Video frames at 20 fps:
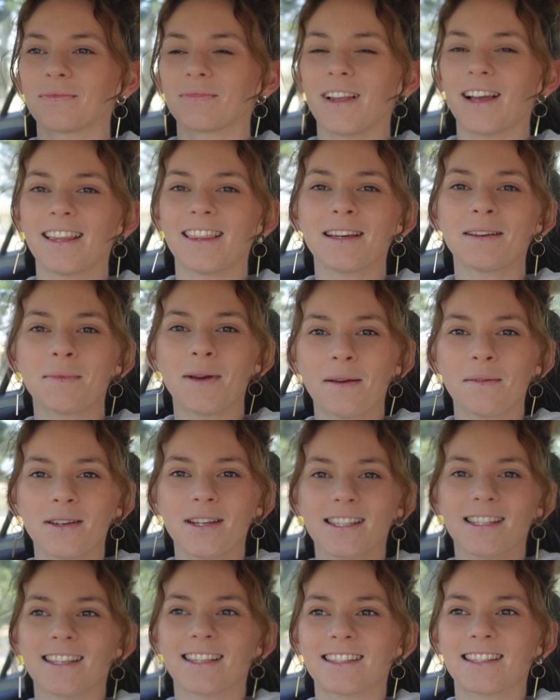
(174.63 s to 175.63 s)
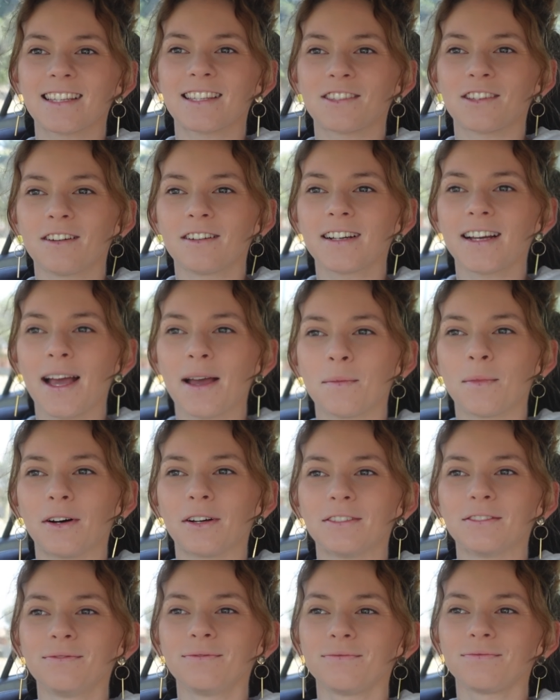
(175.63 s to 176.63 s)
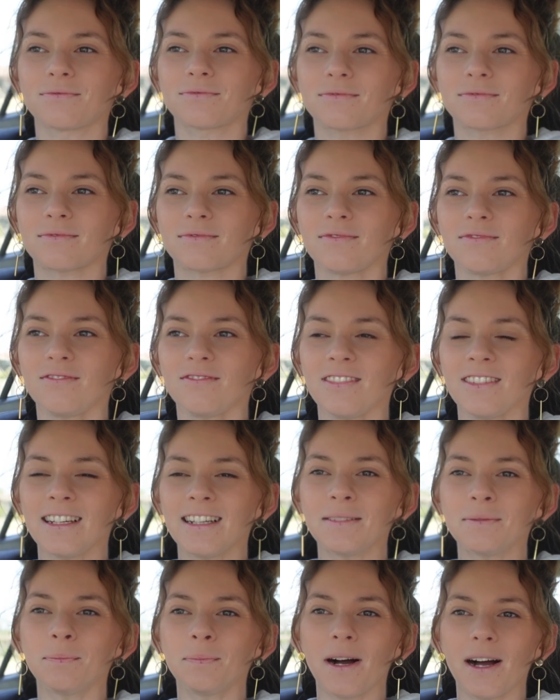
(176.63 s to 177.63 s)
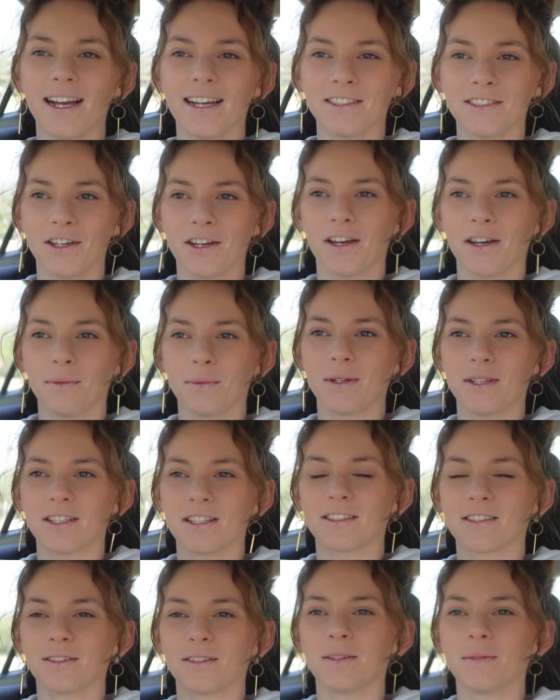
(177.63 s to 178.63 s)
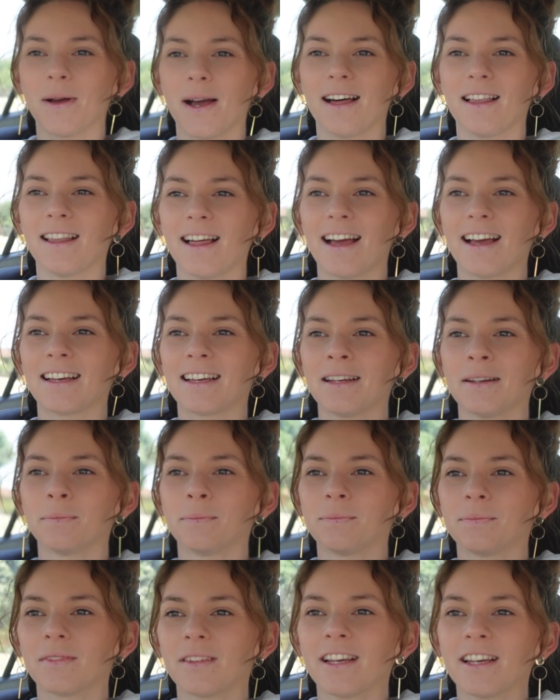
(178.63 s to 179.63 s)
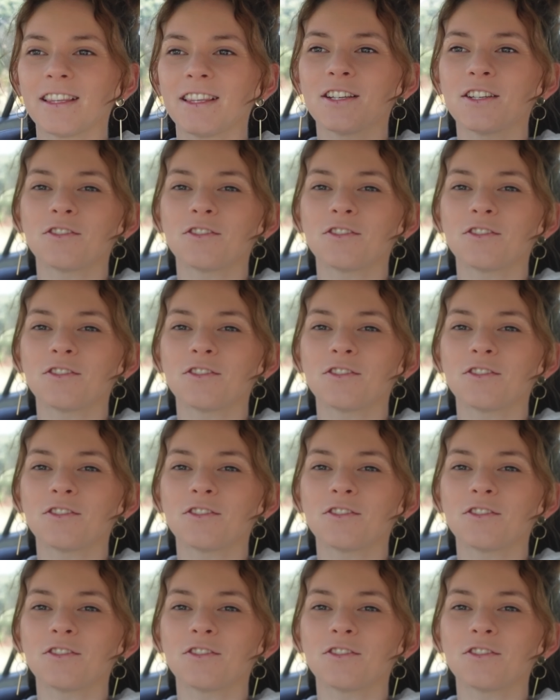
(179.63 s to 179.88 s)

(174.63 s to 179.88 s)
I think maybe just because this song came on, Buy Dirt, which is all about like the